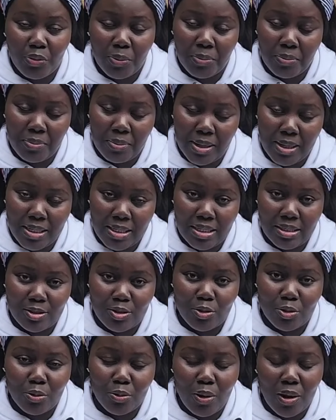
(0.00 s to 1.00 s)
for
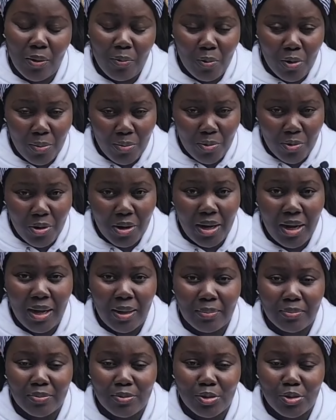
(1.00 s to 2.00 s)
money. So a warm
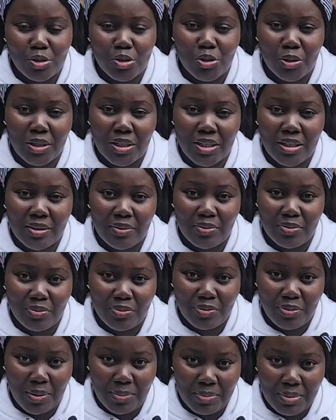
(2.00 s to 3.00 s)
welcome to joining the
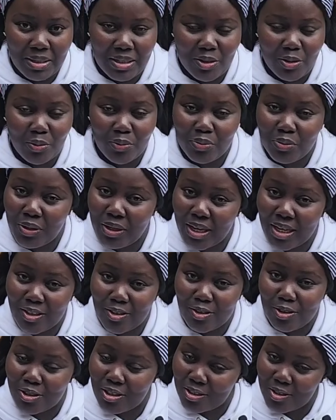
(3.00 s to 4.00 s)
family. Don't
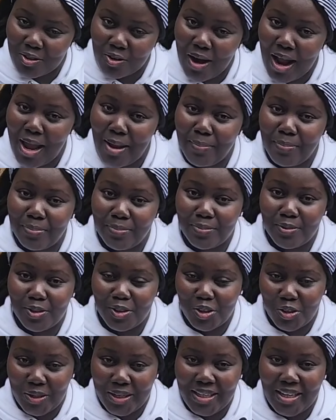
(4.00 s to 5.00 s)
forget to subscribe
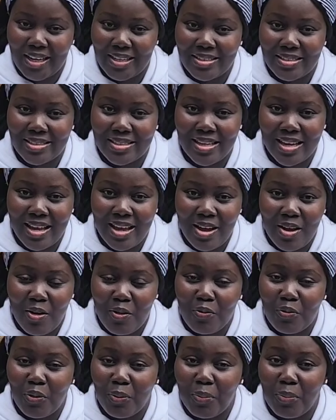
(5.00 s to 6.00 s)
to join us
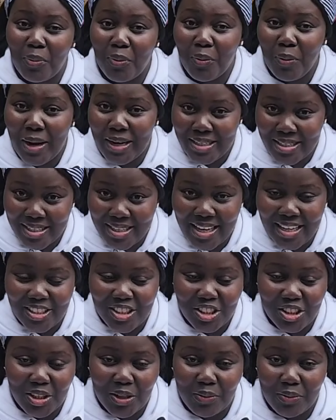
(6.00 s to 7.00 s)
for more
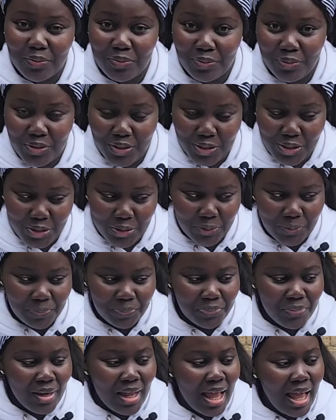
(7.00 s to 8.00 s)
educational video.
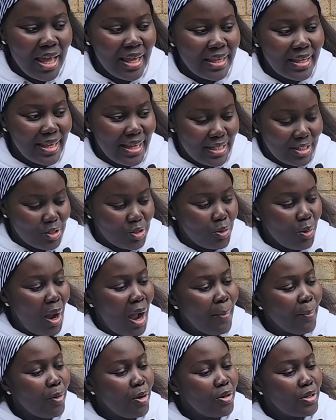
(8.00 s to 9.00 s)
Yes, so
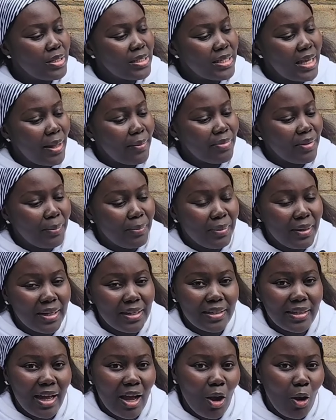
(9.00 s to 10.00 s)
I'm going to turn the
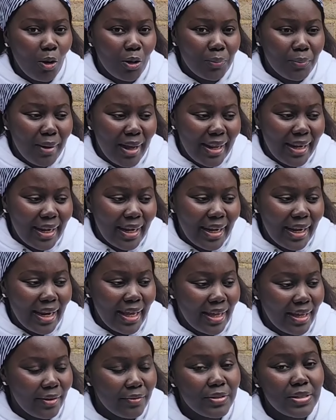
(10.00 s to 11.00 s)
blender on my
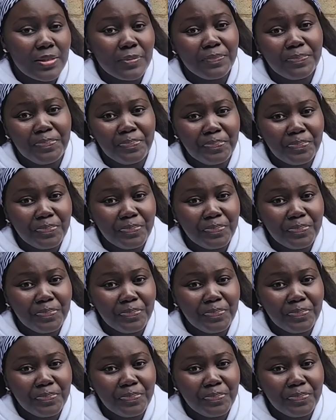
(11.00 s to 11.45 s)
left